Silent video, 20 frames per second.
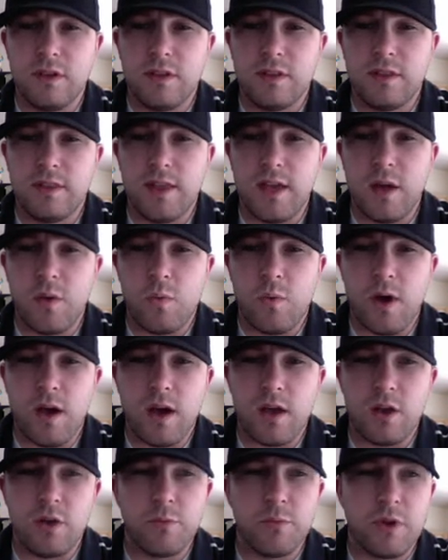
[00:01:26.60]
that
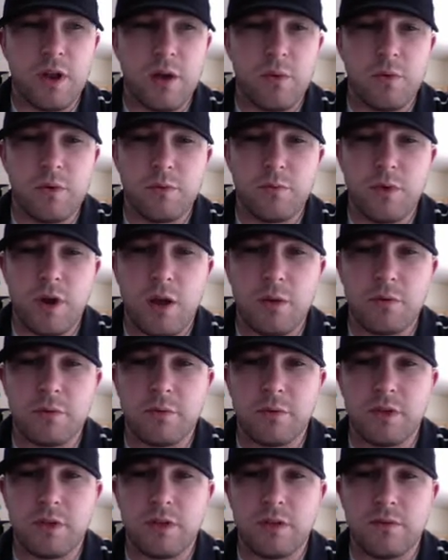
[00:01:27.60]
wide open. I would have
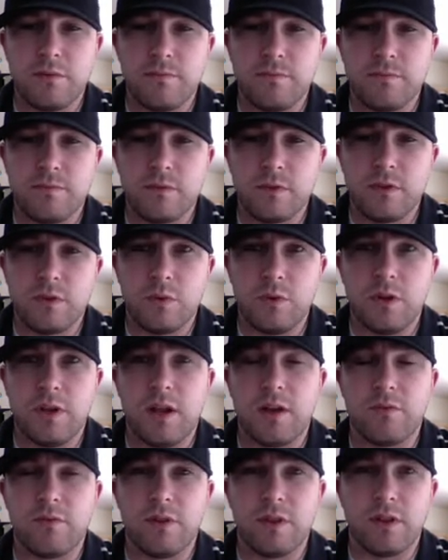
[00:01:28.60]
probably, well,
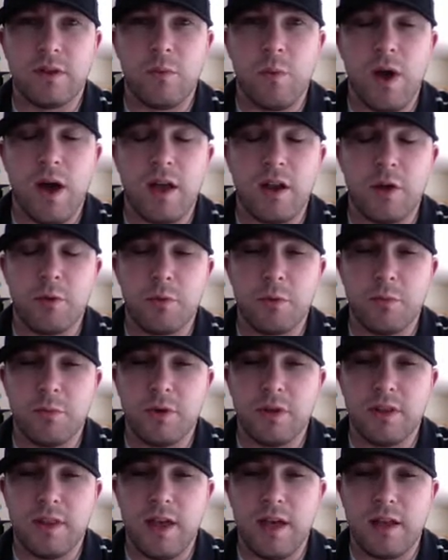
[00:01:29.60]
not really wide open,
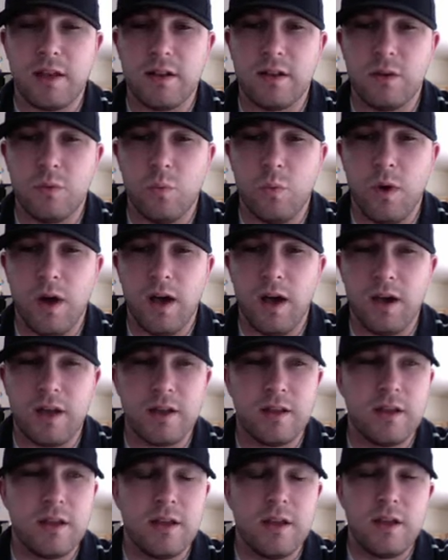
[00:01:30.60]
but that
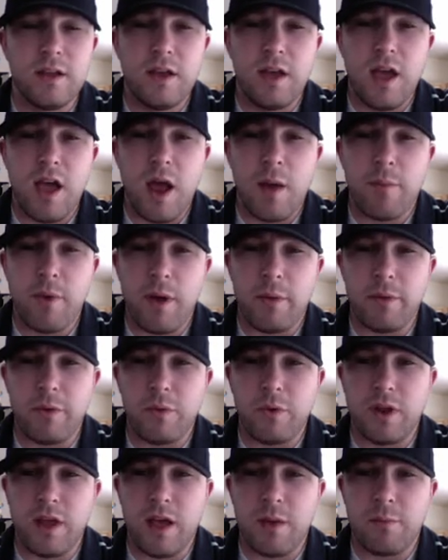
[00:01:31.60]
wide. I probably
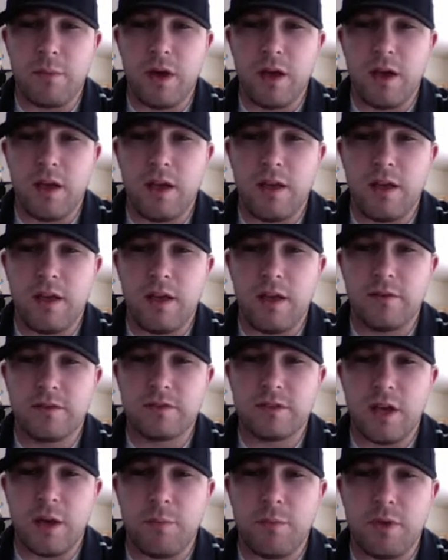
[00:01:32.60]
would have had my
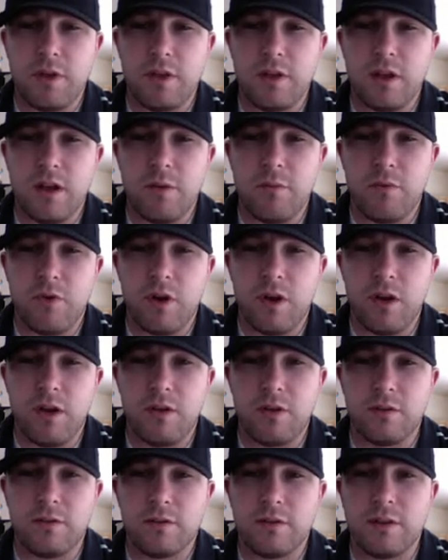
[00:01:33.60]
f-stop at
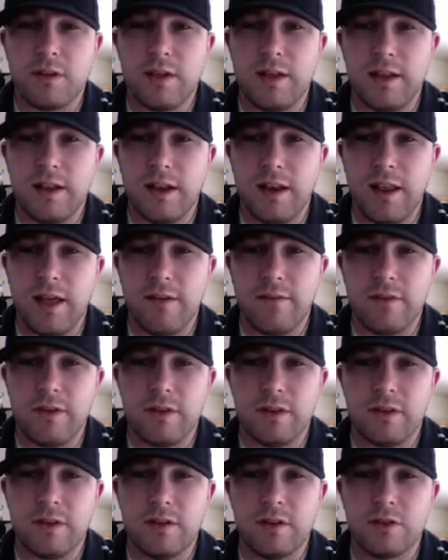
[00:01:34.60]
around
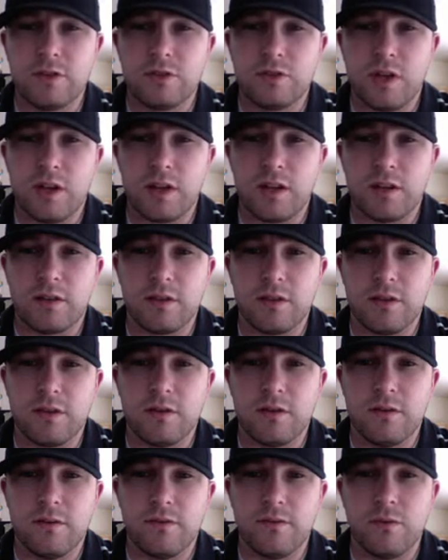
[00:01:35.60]
11, try to get the
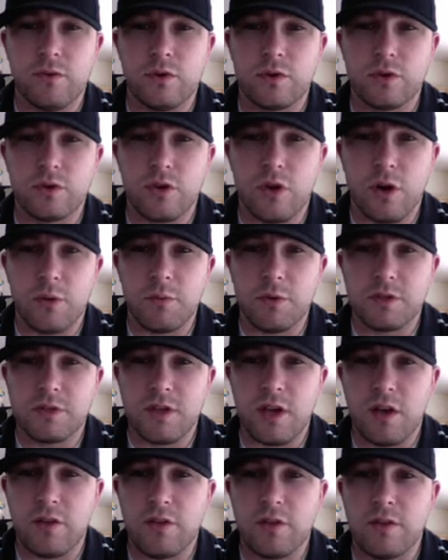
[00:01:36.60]
full sharpness,
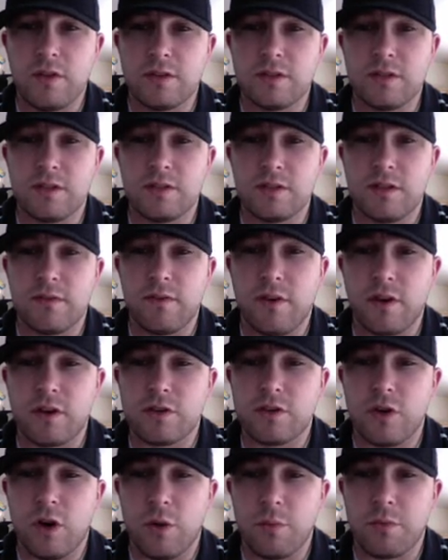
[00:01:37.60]
although this is a very
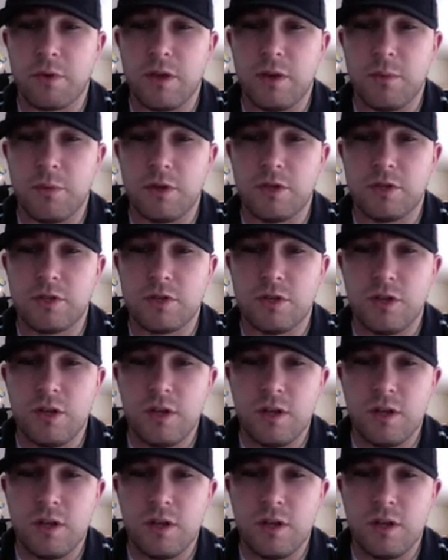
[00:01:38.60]
sharp image,